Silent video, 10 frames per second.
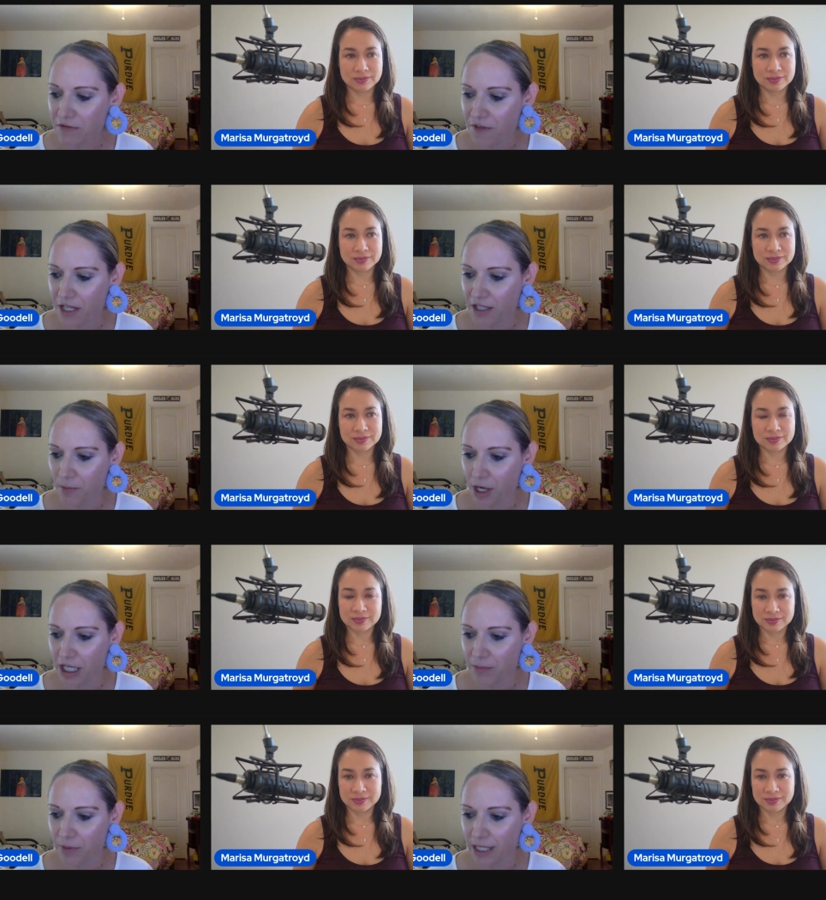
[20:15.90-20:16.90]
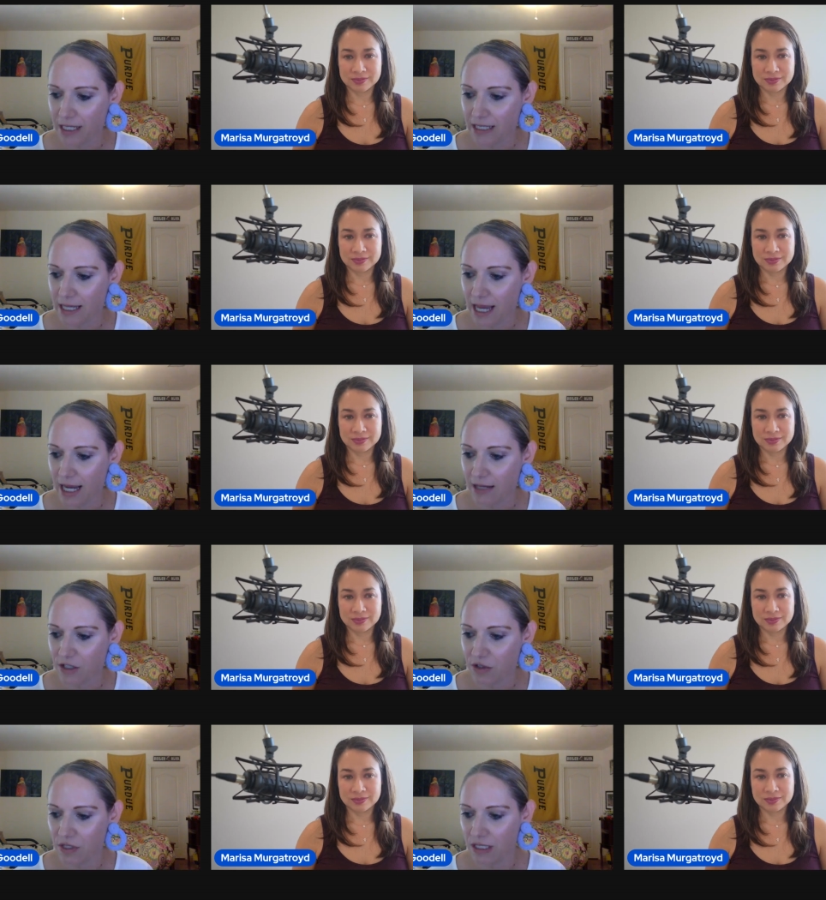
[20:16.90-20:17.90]
Speaker 1: to affect the marketplace
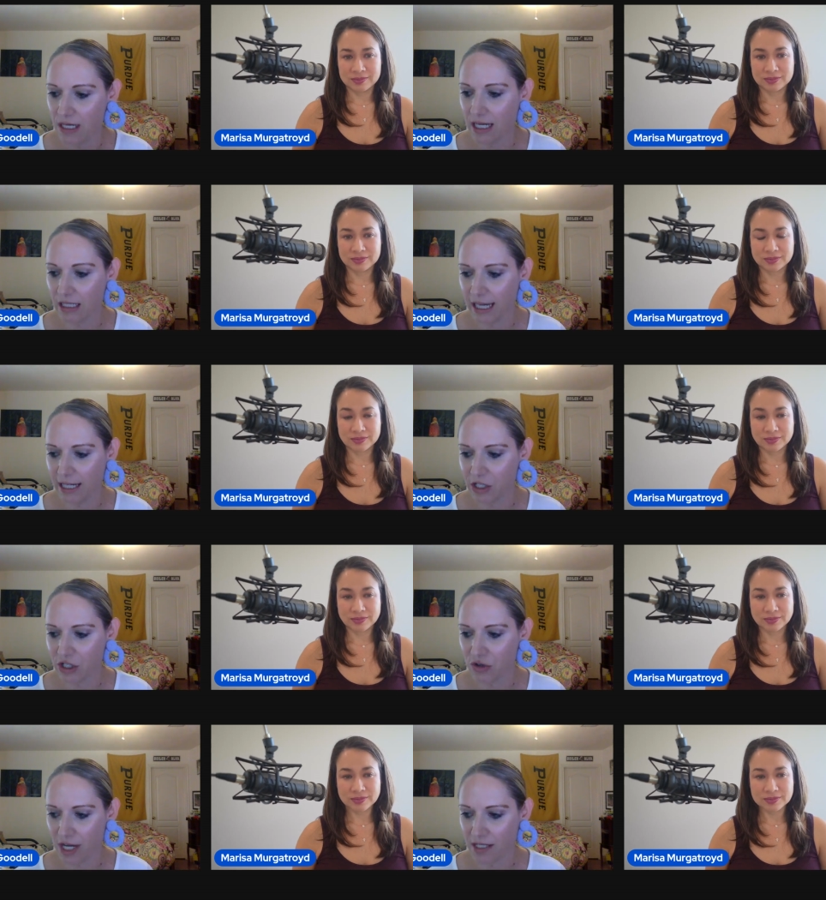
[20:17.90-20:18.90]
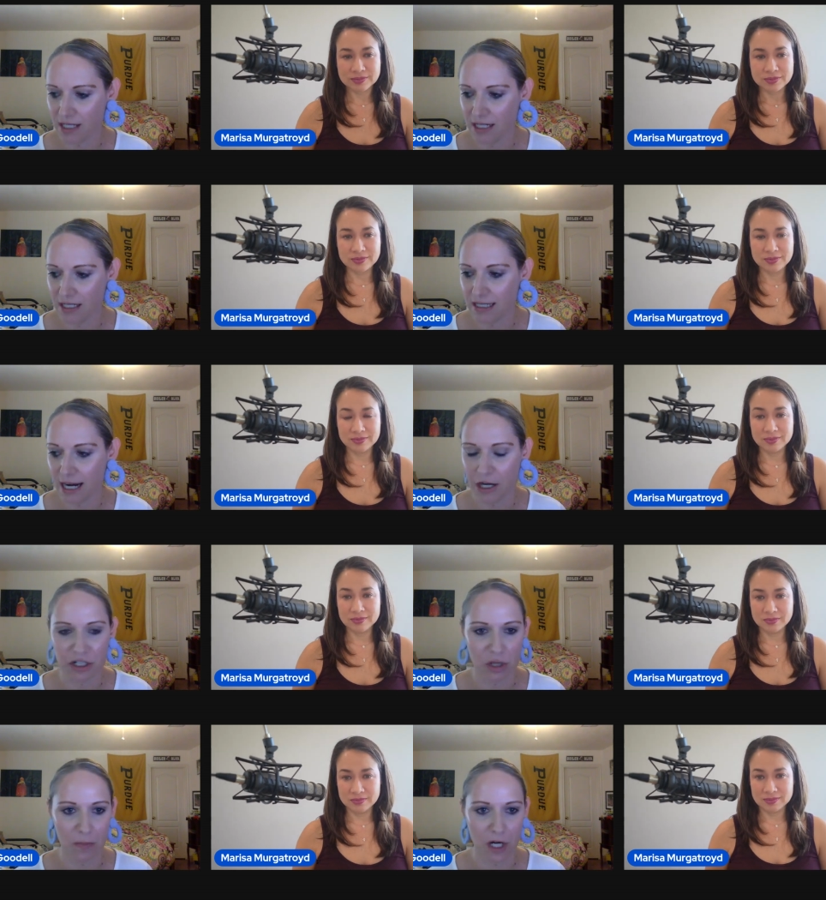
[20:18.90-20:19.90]
and student and clients' trust and
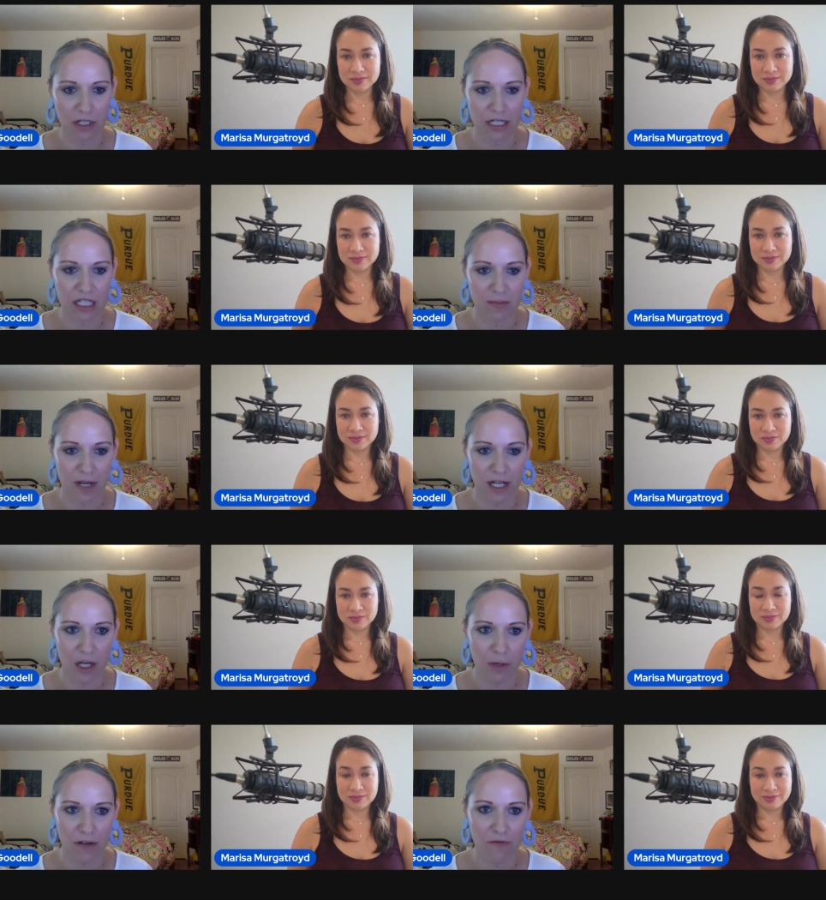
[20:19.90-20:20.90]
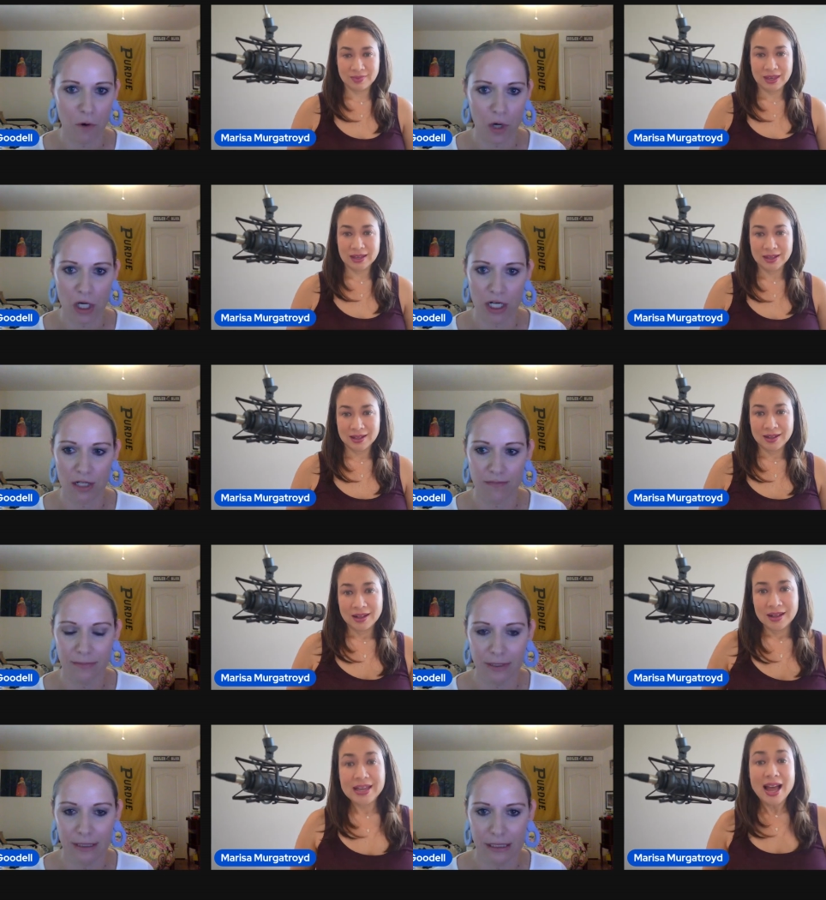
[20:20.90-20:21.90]
desire to participate going forward?
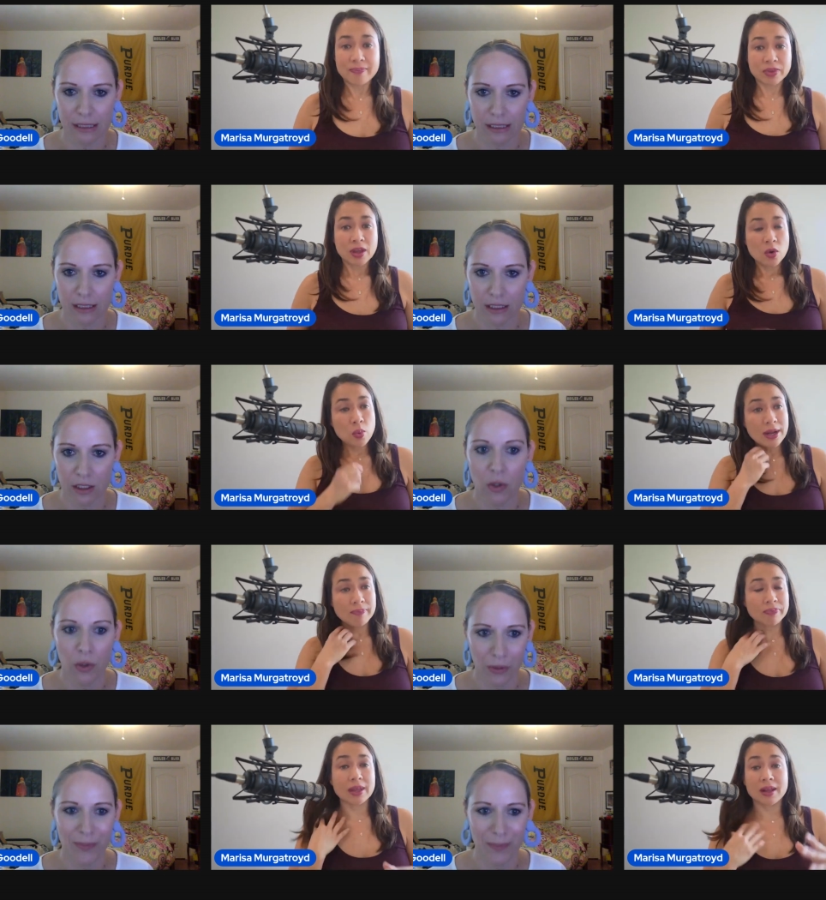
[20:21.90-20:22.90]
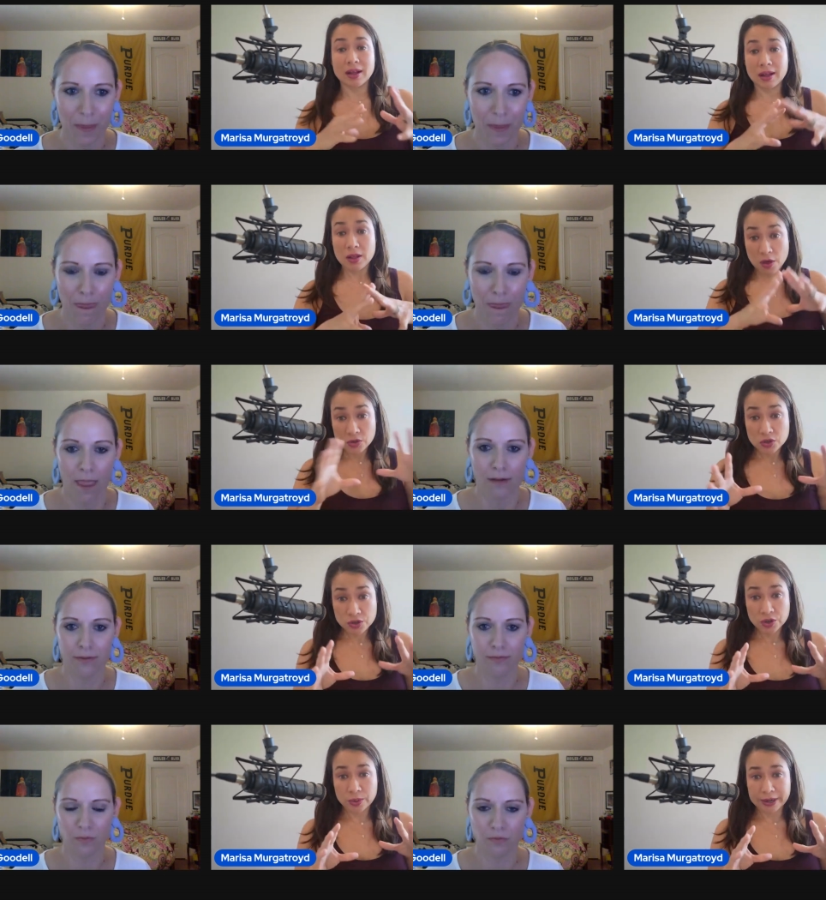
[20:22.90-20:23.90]
Speaker 2: Yeah. Well, those are
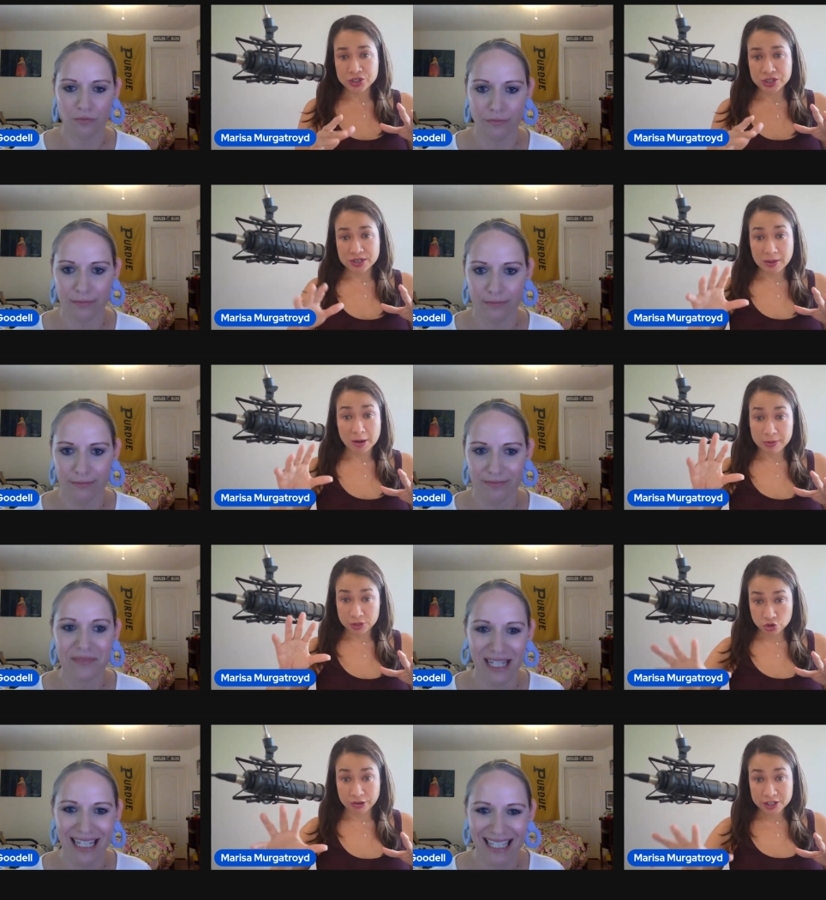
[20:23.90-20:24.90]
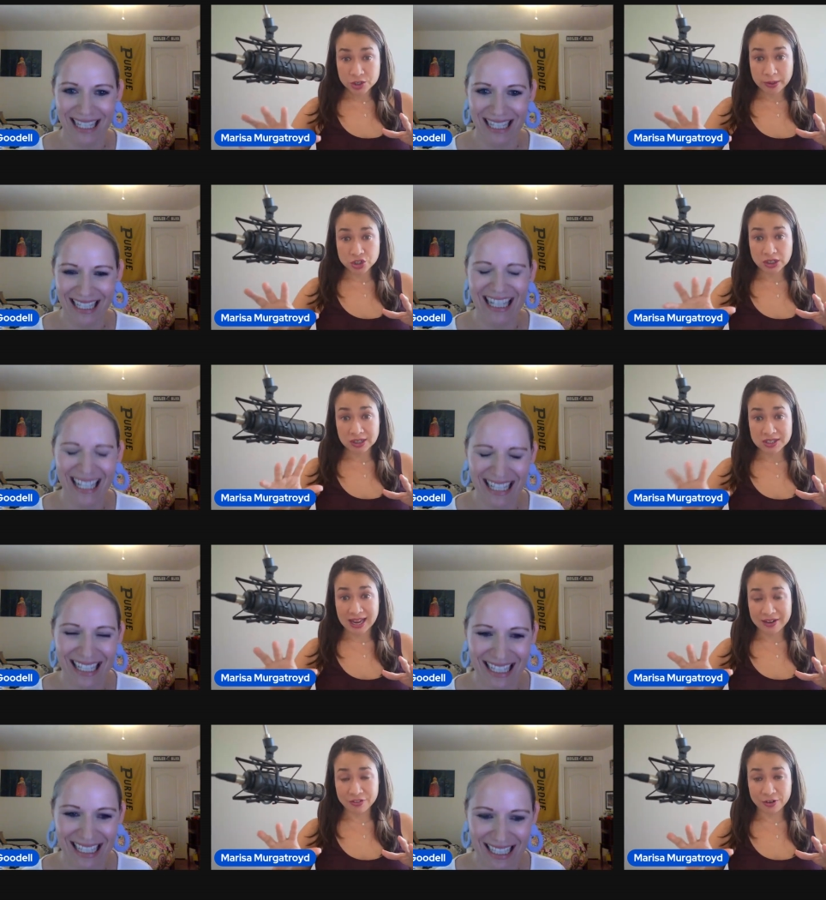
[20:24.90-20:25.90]
two questions. I'm going to put the trust question
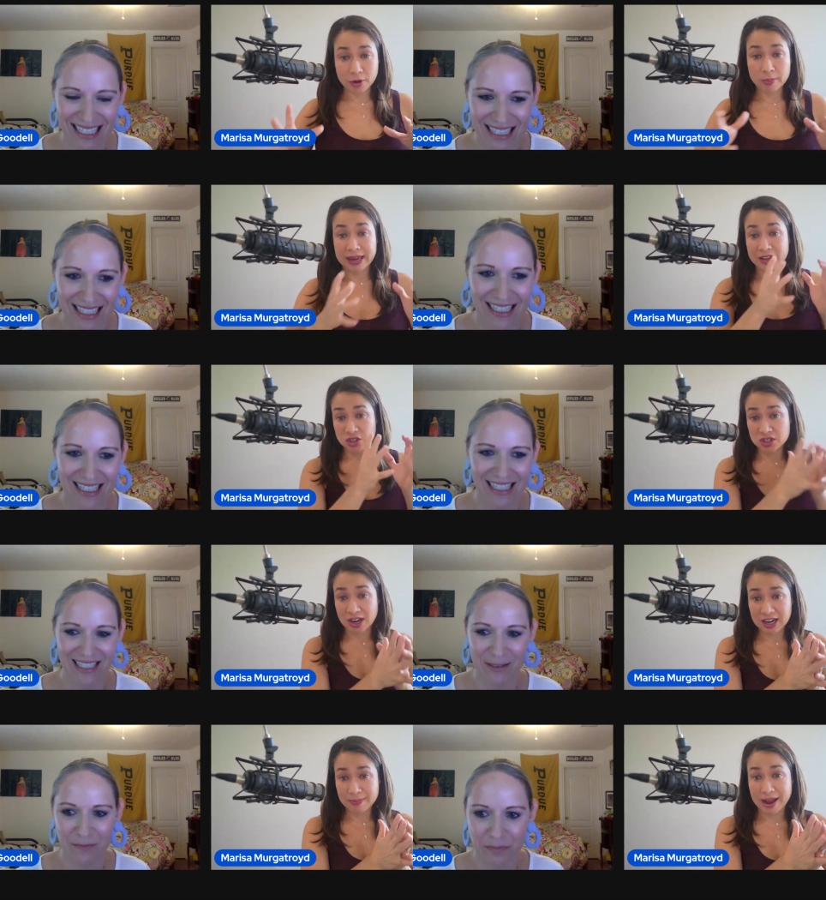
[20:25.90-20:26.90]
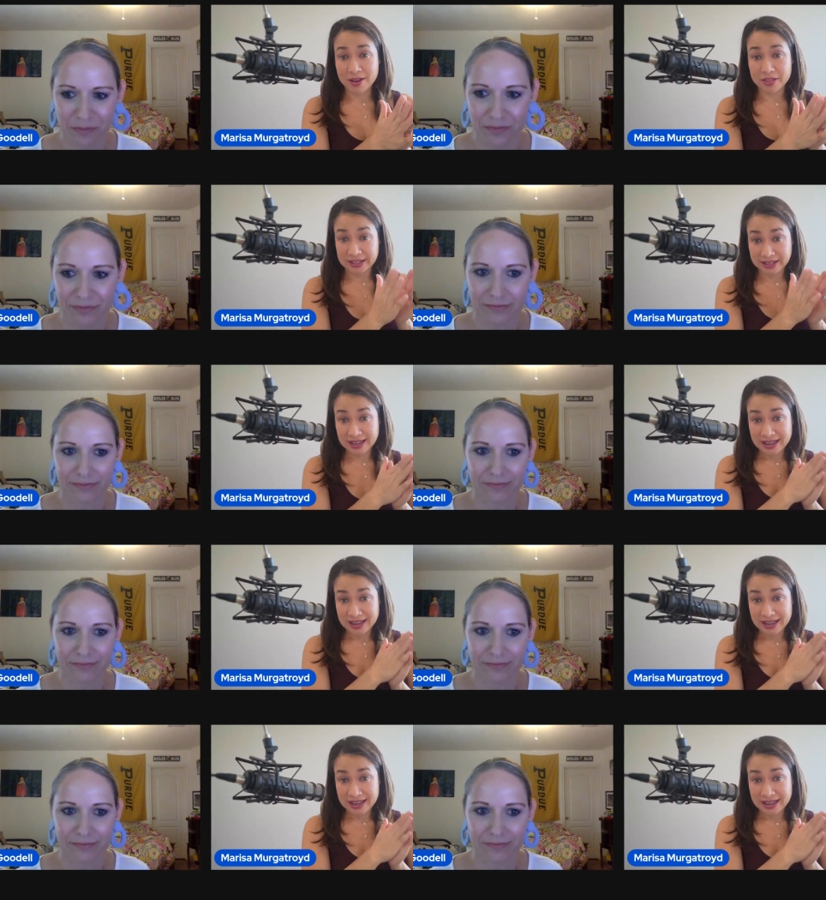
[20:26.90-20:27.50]
aside for a moment and just talk about the